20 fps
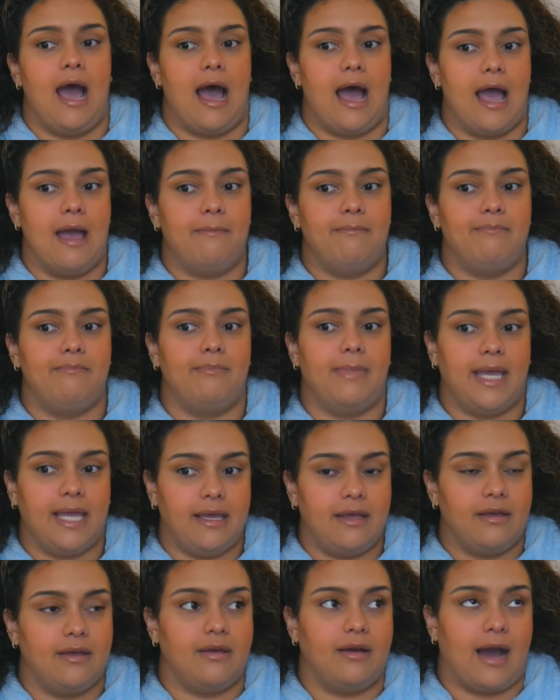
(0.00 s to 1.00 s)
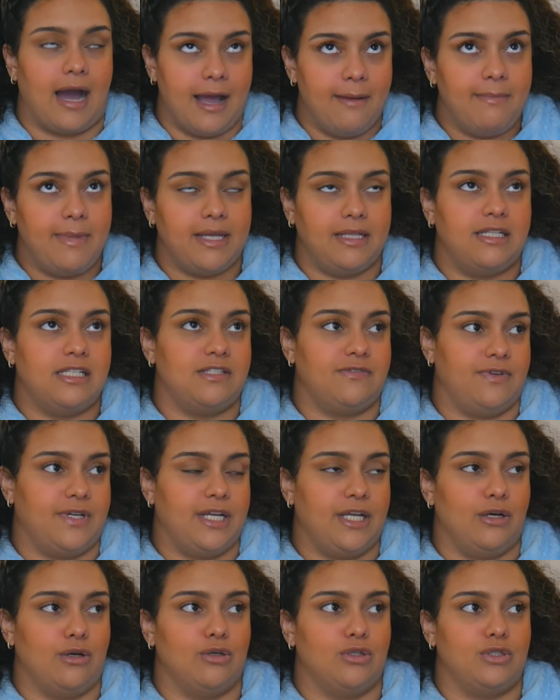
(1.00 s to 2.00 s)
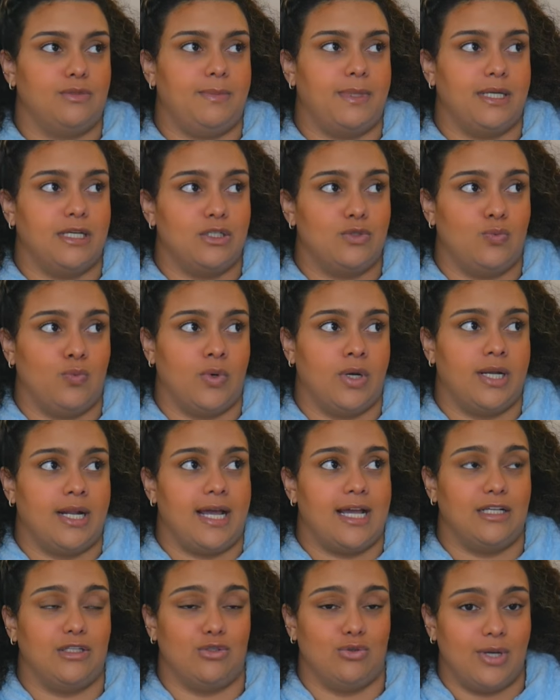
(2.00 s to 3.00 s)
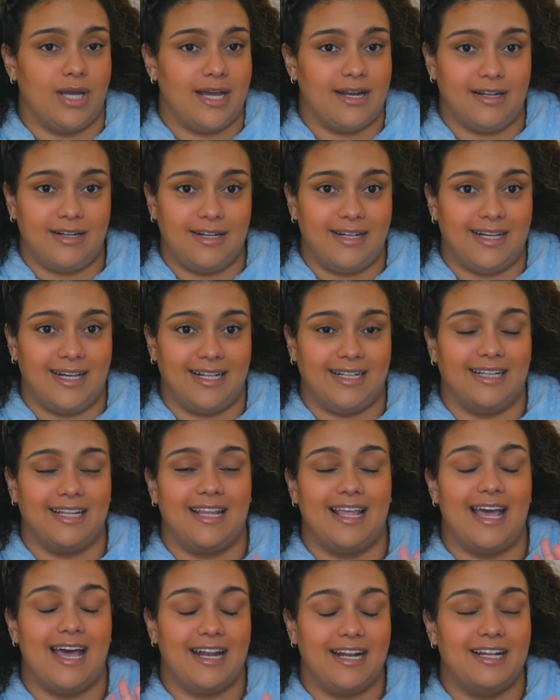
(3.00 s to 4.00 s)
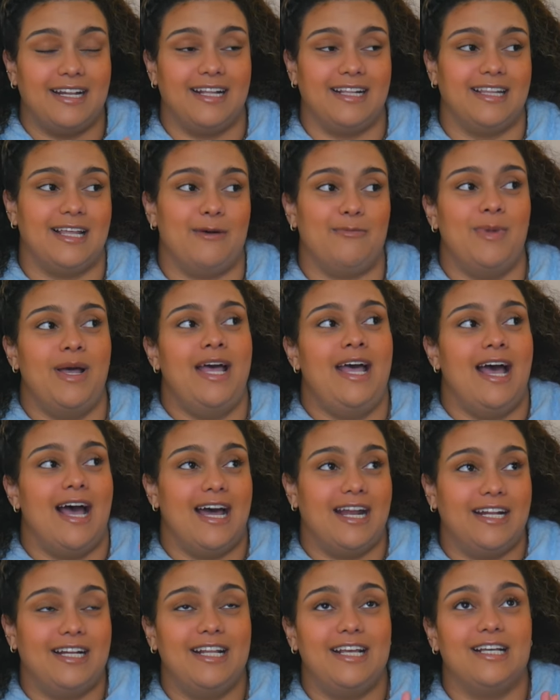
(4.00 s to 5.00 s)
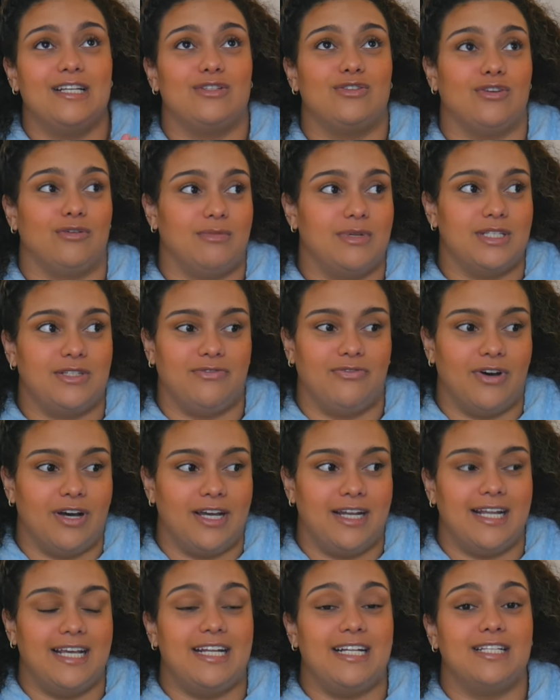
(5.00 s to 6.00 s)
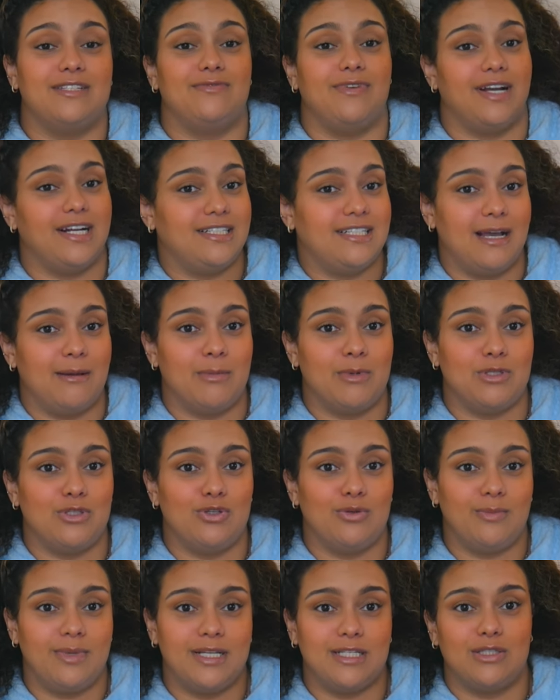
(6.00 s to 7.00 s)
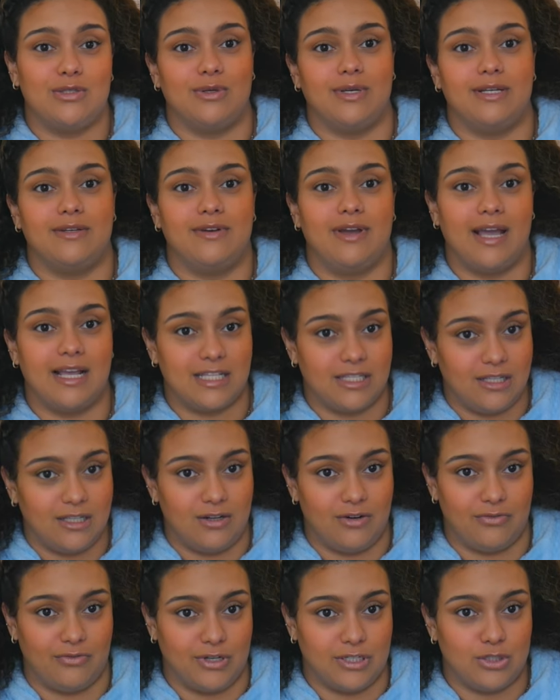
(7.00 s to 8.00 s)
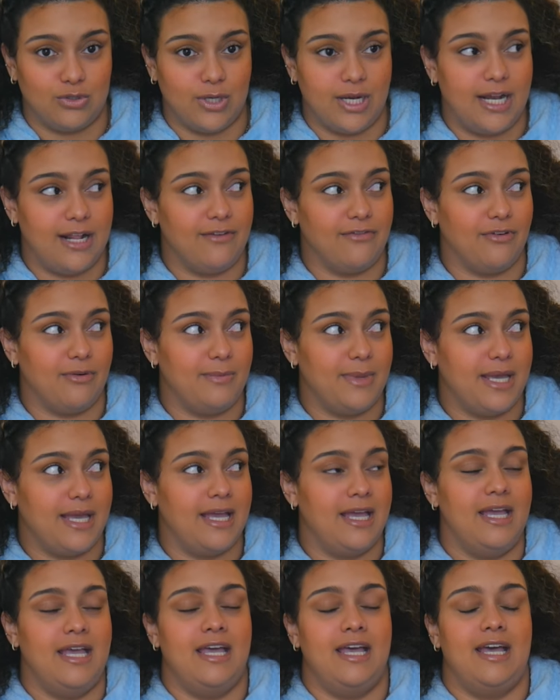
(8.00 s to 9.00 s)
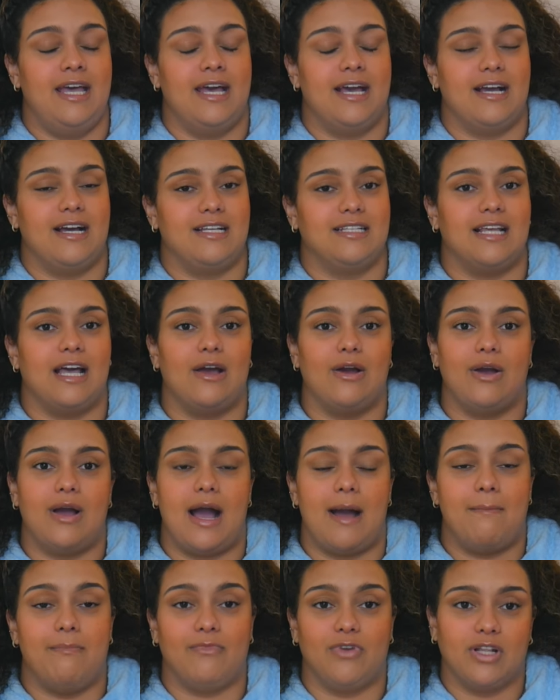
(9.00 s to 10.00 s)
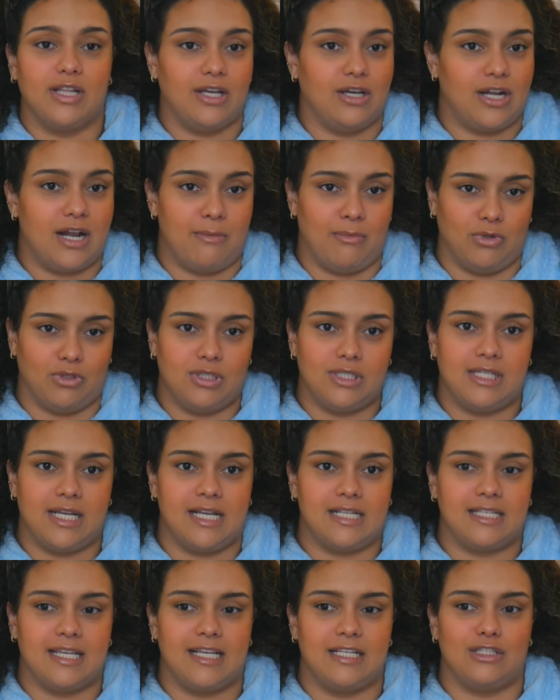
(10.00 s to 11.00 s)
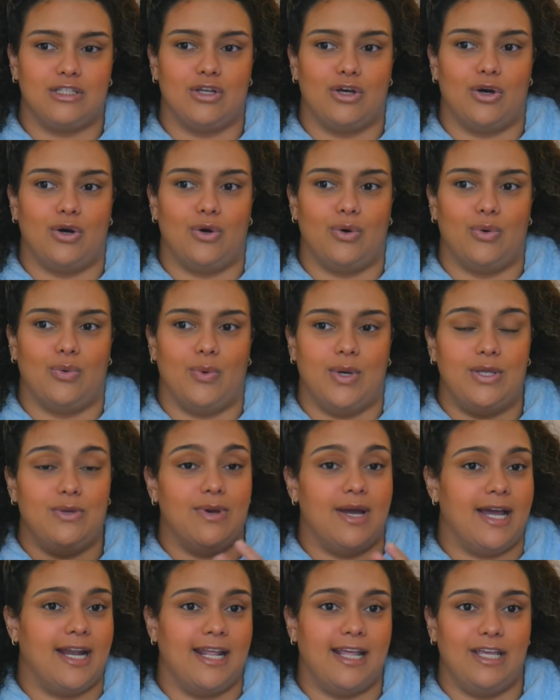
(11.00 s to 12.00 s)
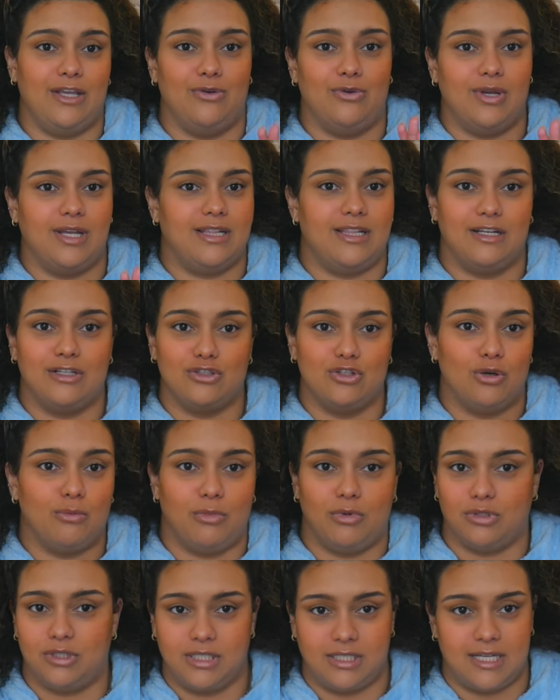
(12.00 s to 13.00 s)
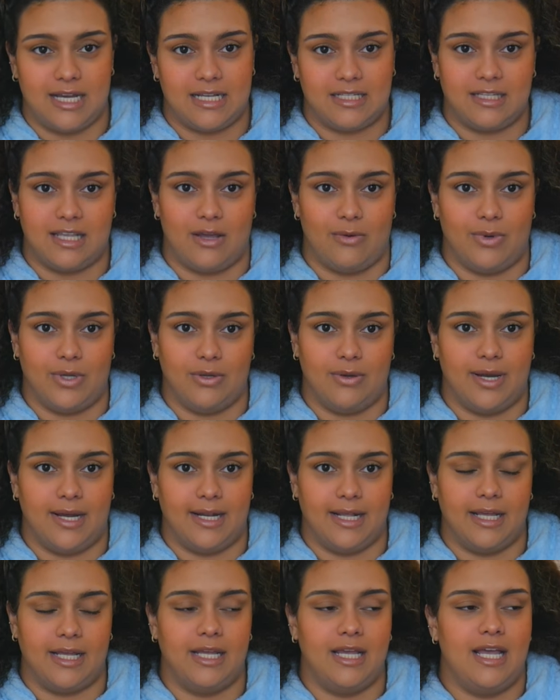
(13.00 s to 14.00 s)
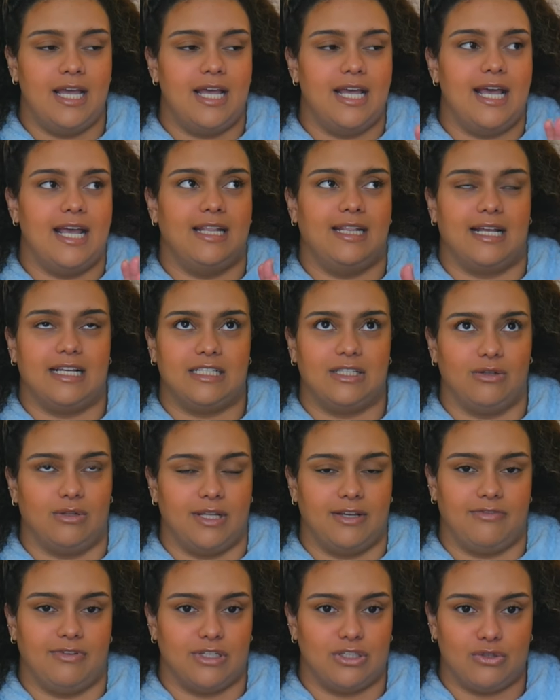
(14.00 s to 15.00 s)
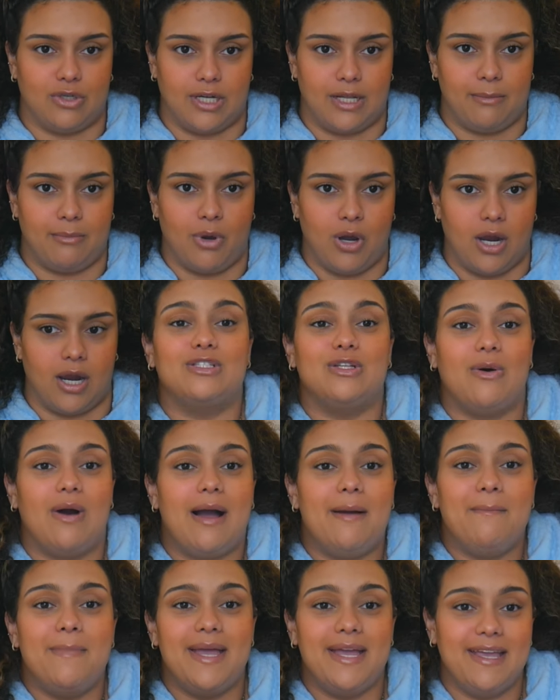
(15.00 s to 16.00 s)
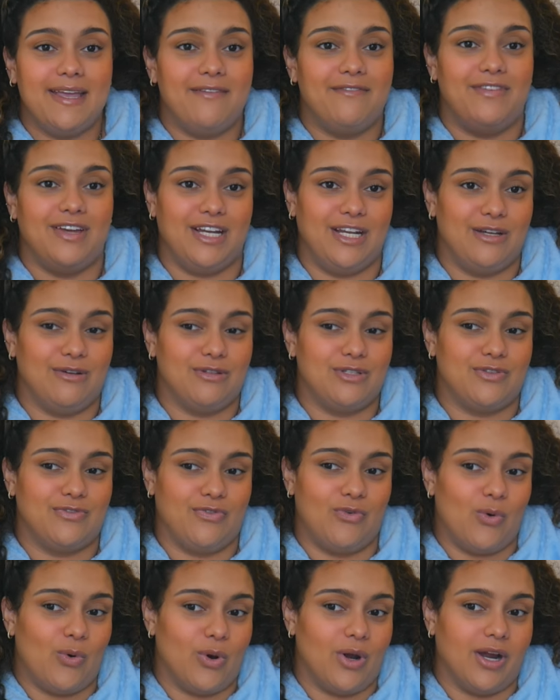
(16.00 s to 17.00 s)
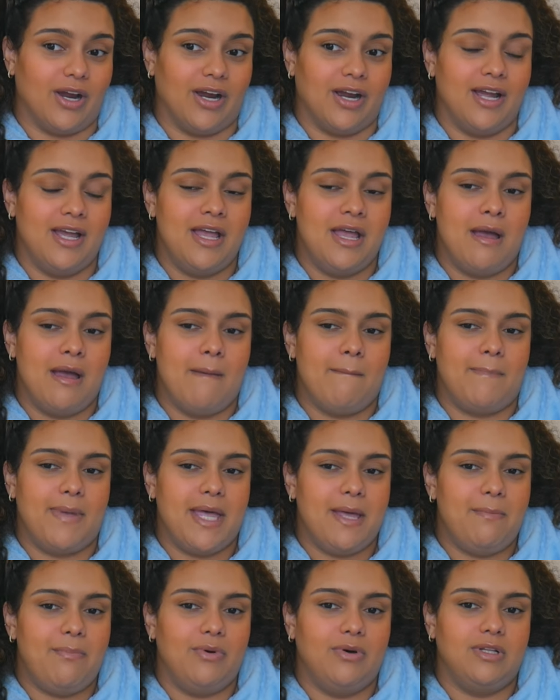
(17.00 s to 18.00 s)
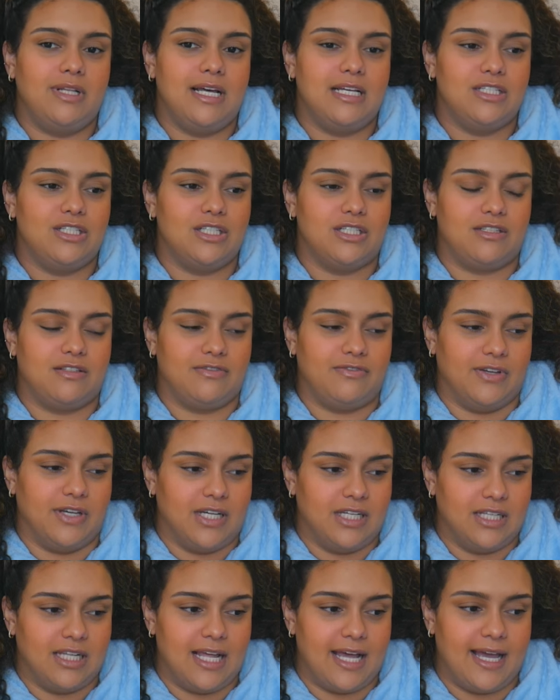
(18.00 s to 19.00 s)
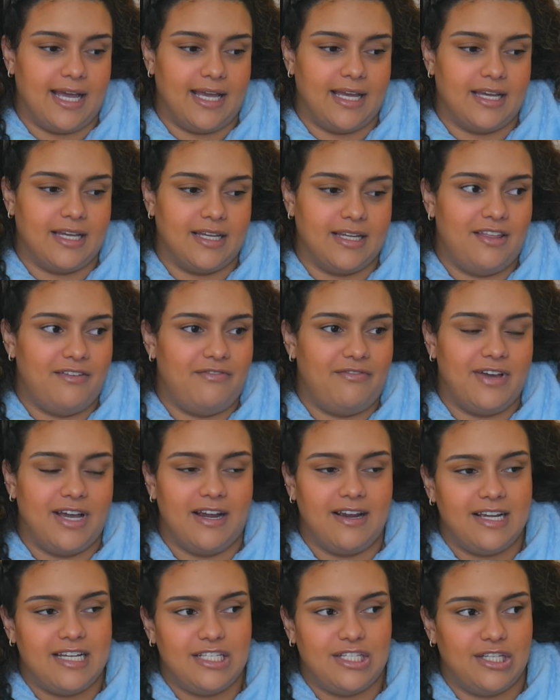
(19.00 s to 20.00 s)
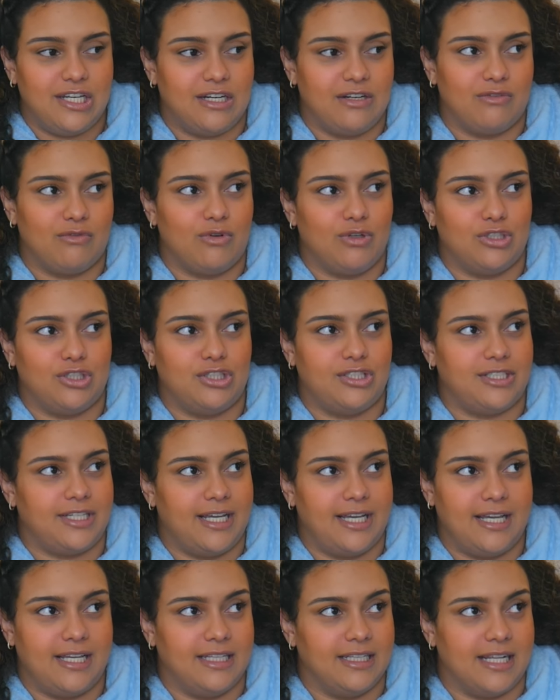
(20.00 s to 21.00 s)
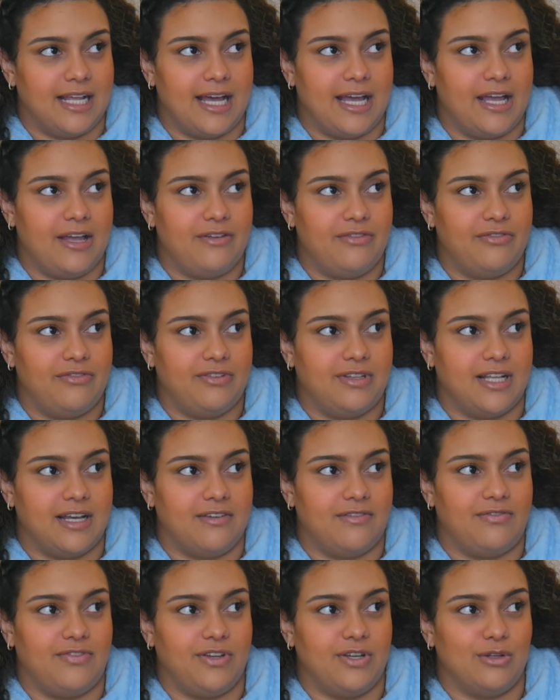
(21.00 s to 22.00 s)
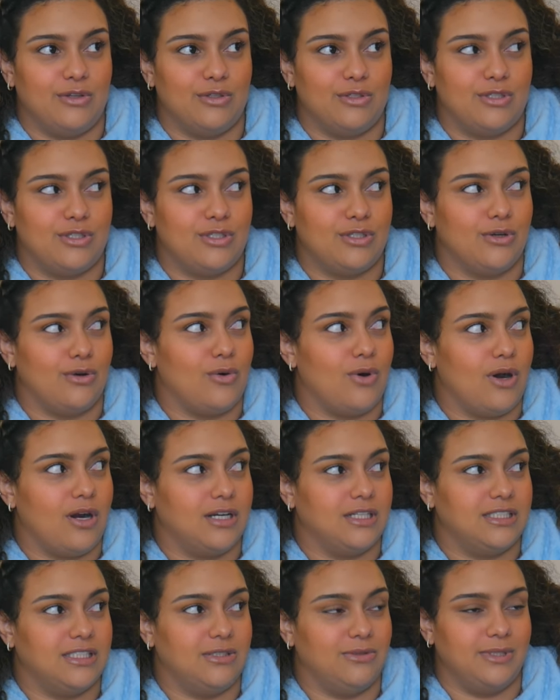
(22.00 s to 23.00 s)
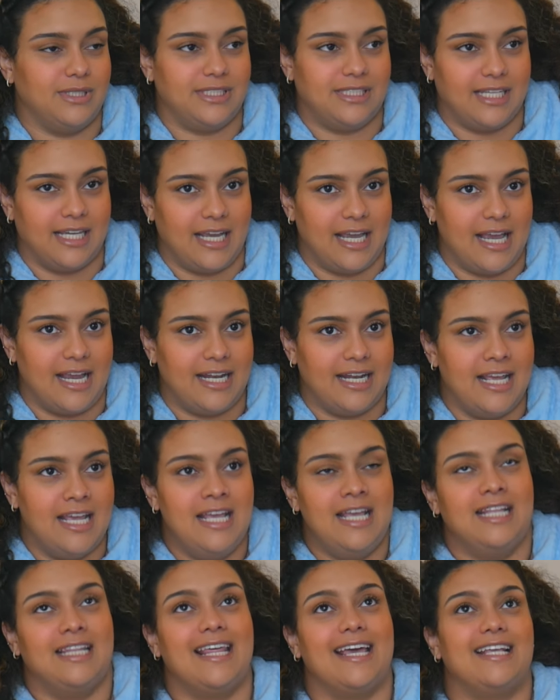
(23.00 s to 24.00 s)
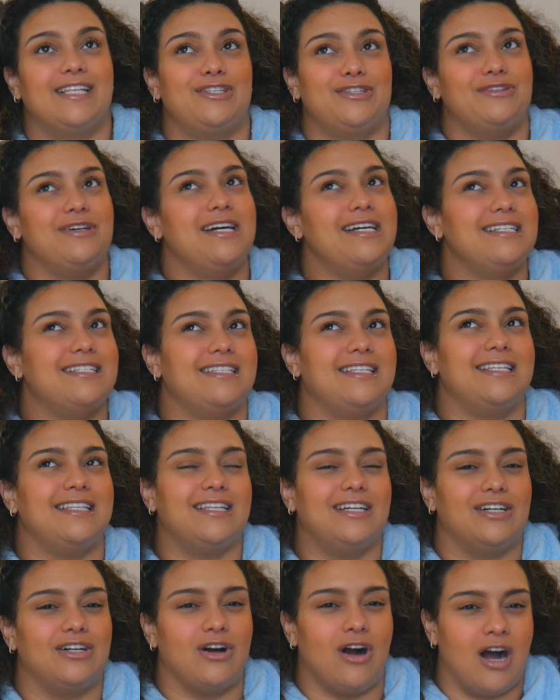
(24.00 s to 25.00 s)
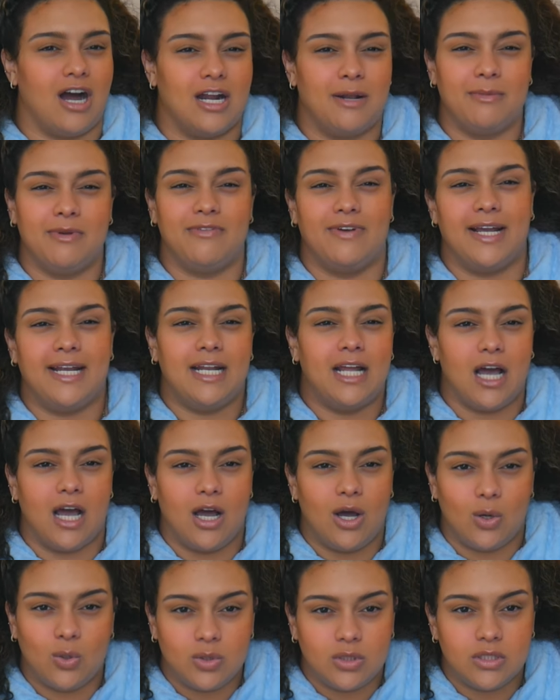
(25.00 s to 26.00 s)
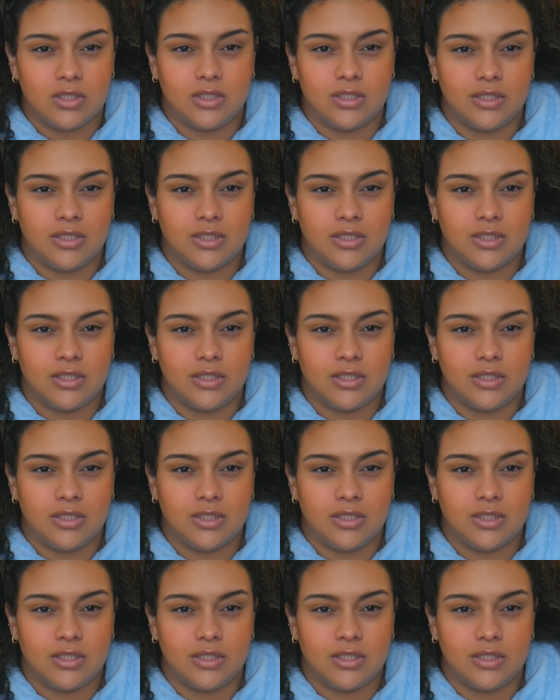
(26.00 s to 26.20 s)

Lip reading: I make these videos because one, I enjoy editing them. Editing is so much fun. It is very time consuming, so it gets a little frustrating for me because I'm really good at multitasking. So when you edit, there's no multitasking when you edit, and that's the only frustrating part. So I make videos for people that just feel like the very general shit in life that feels so hard to attain. Like, do you guys see the economy right now?